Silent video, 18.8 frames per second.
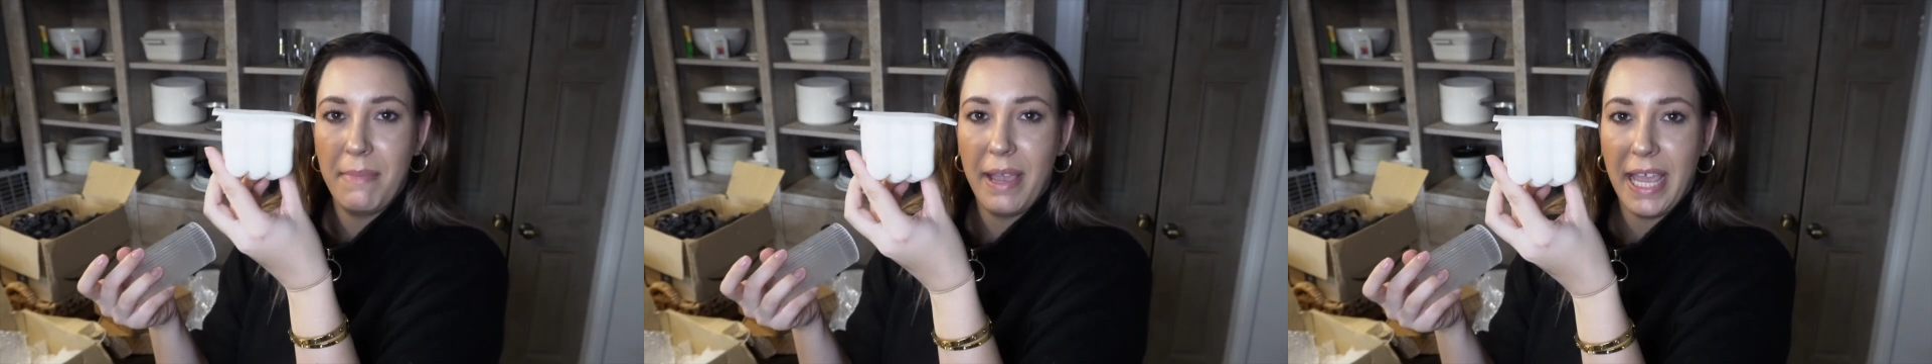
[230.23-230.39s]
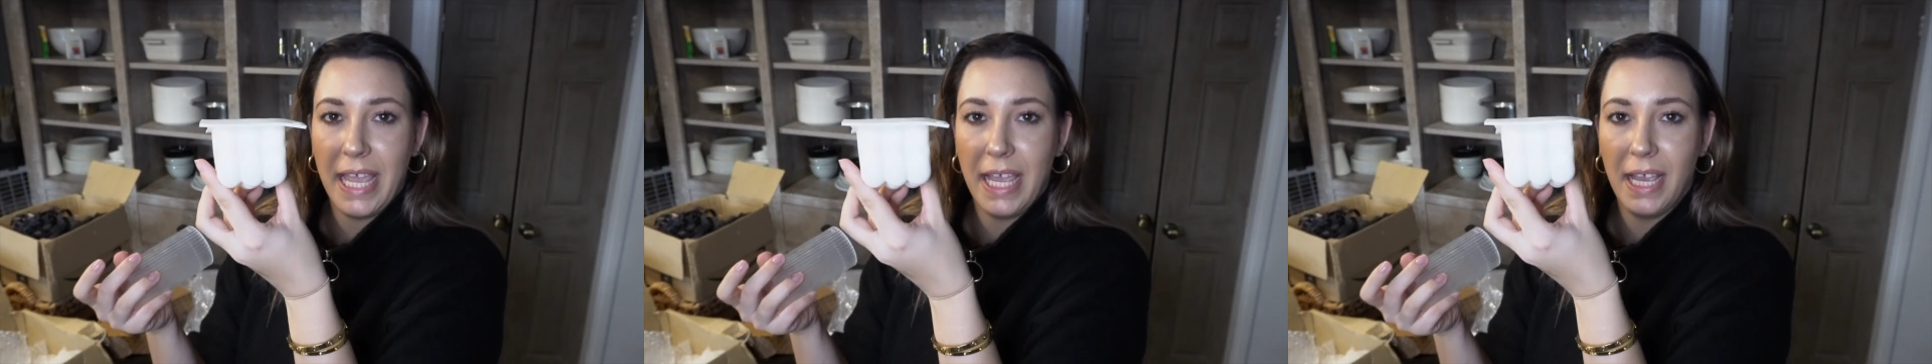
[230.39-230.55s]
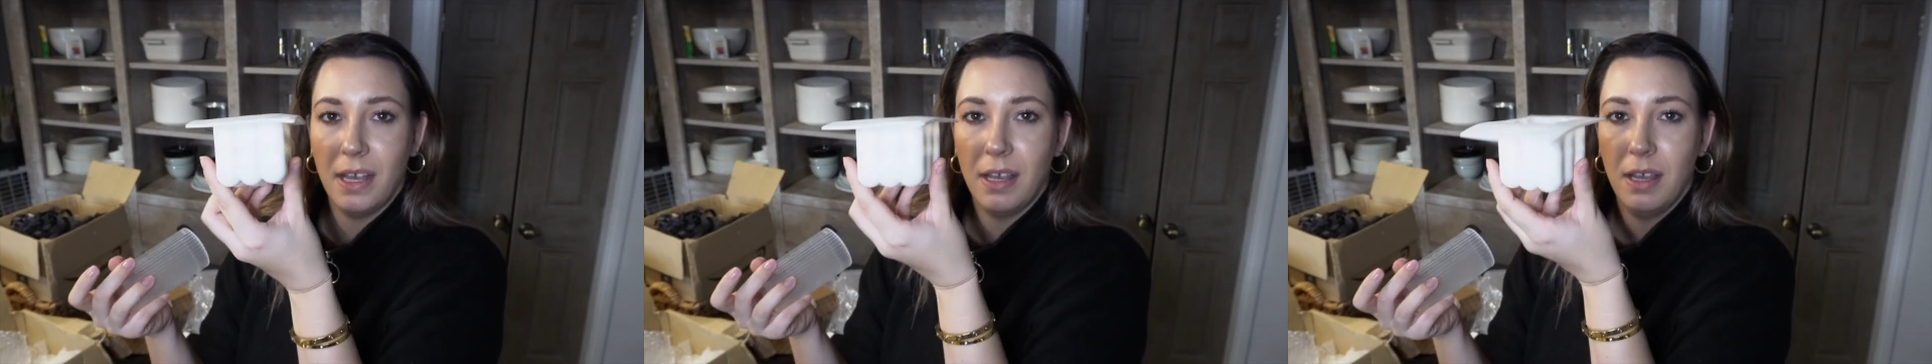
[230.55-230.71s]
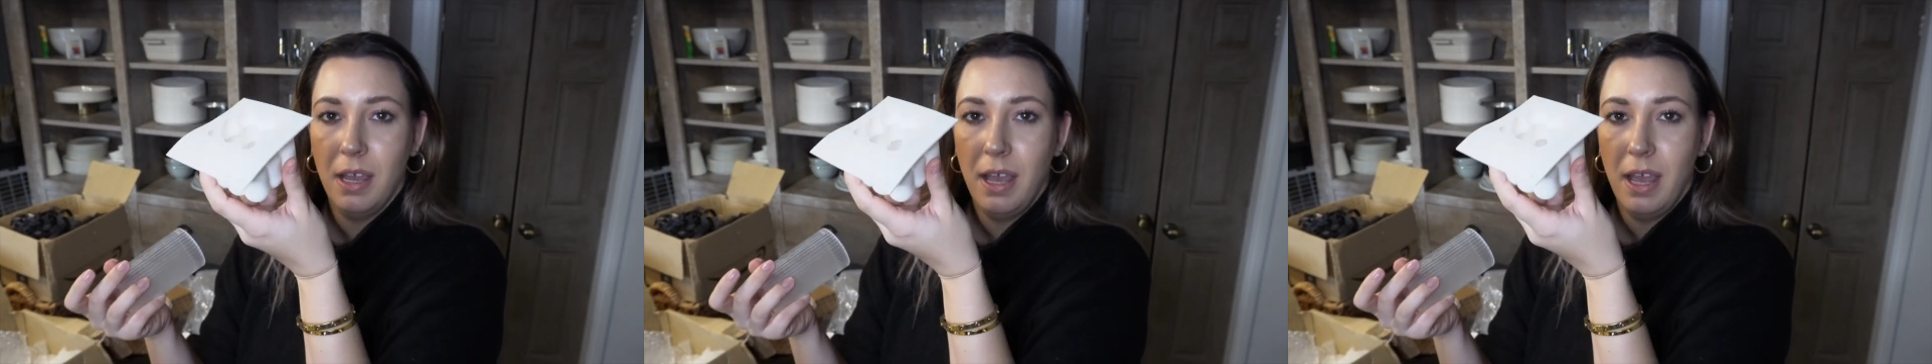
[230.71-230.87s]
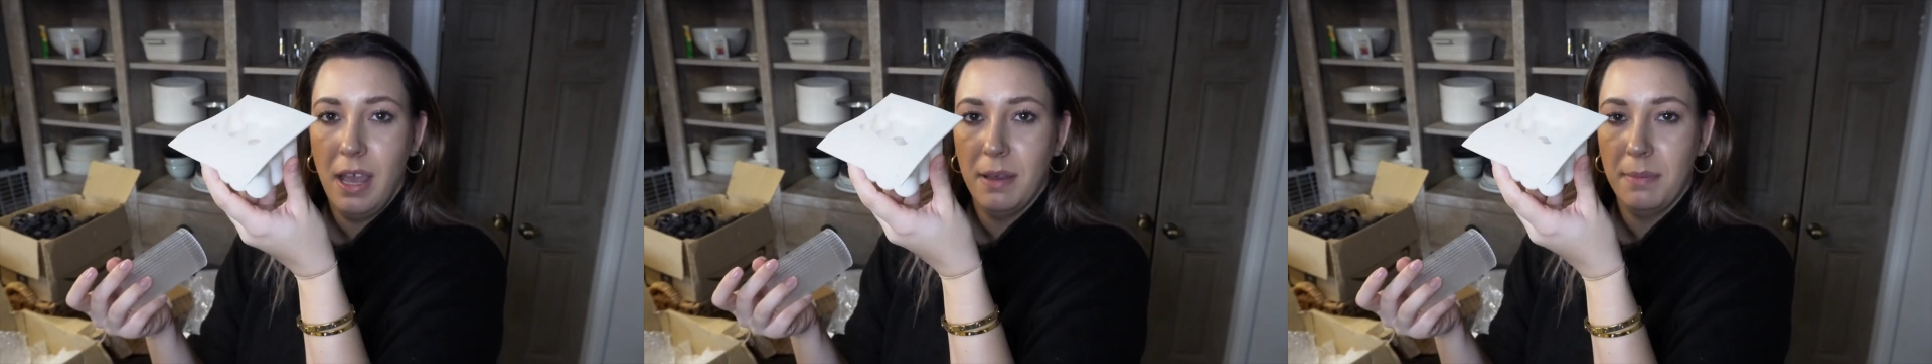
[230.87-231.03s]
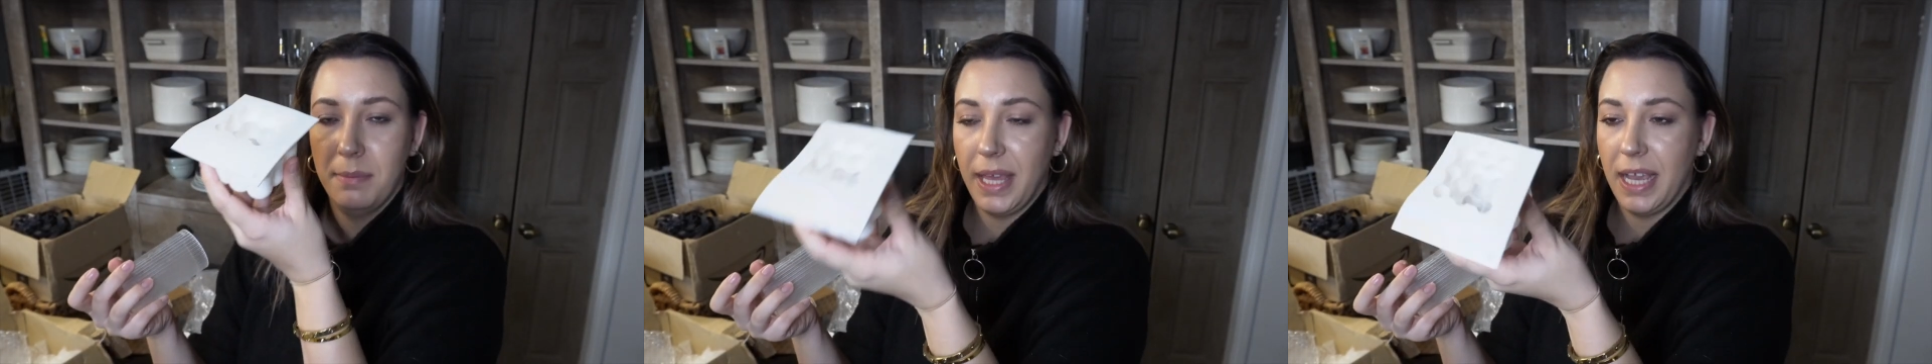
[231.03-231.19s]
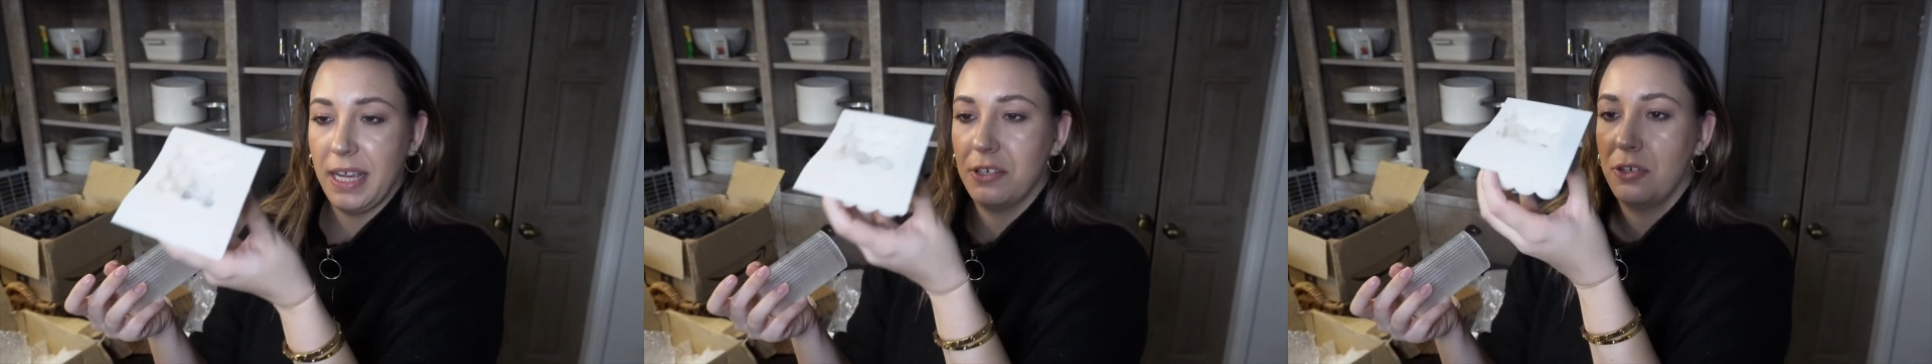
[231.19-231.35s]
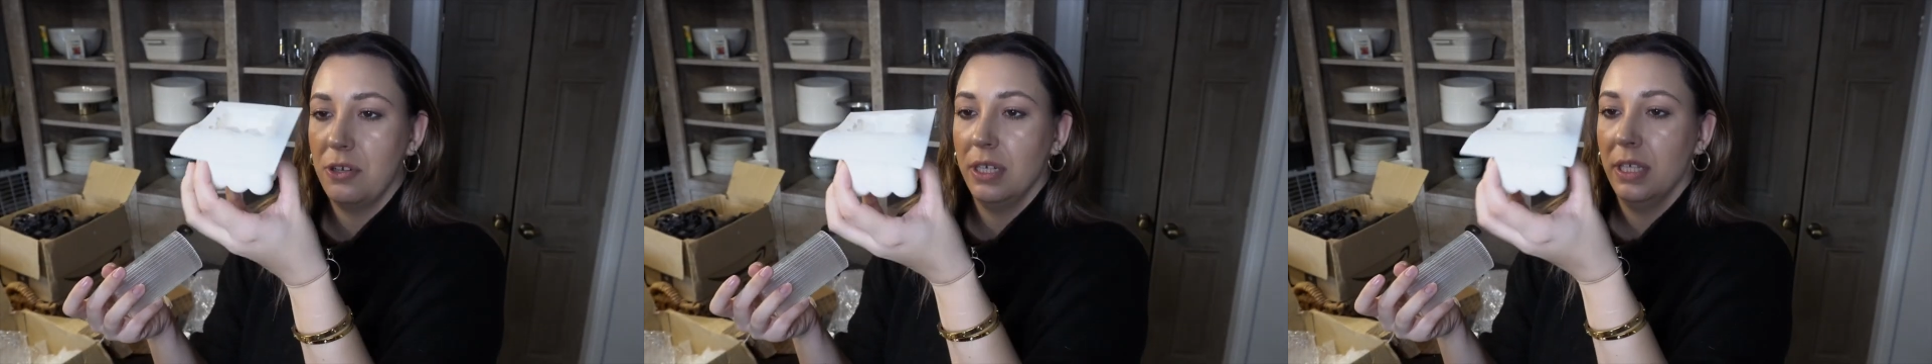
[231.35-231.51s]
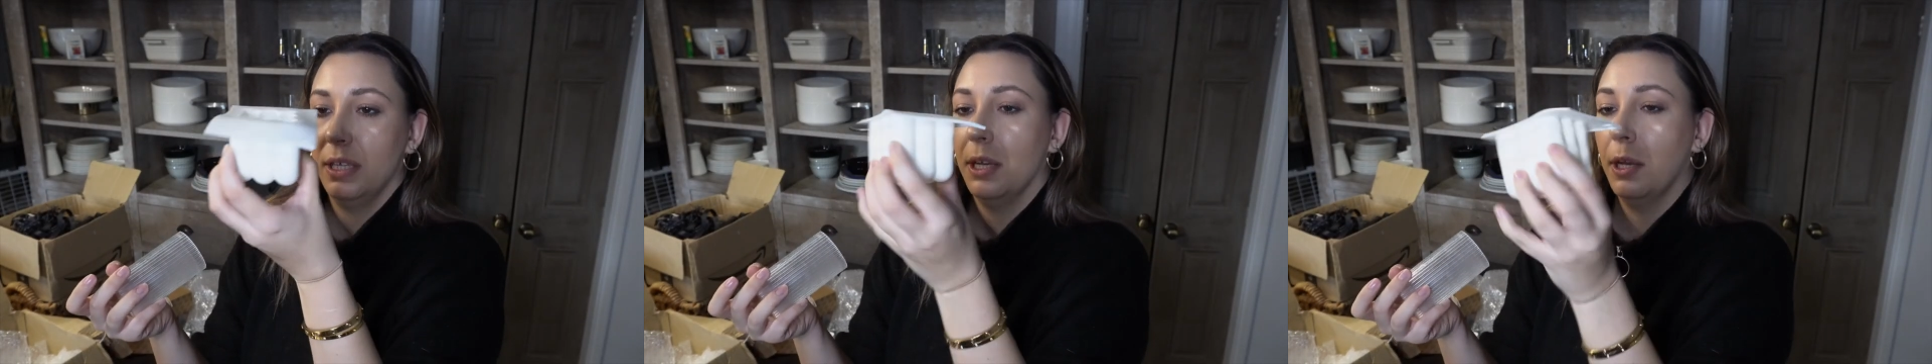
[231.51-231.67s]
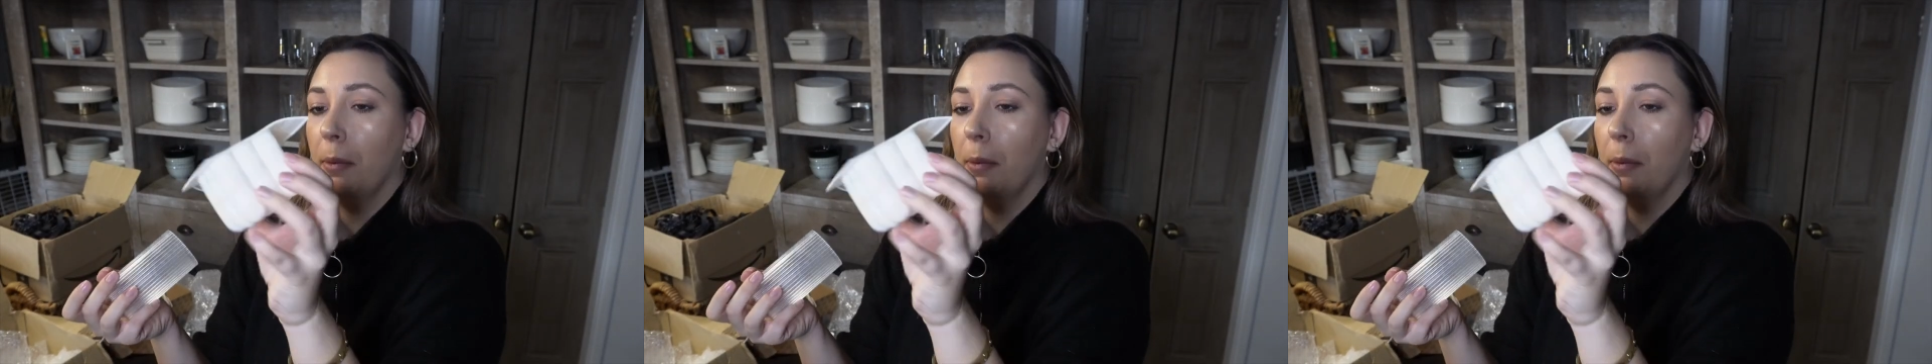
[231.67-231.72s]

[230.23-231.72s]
make actually